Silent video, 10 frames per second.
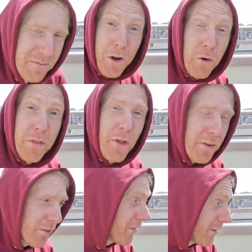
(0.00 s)
What are your
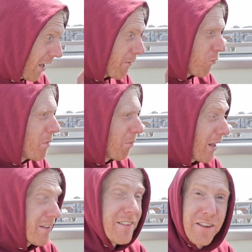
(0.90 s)
thoughts on this? Have you
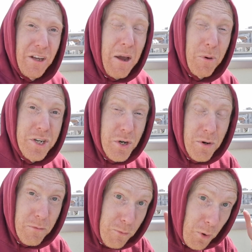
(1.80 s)
replaced the
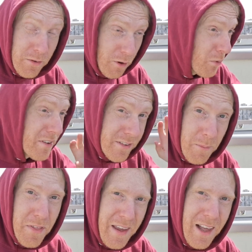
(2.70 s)
Skywatcher focuser with
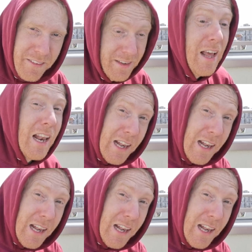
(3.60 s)
something else?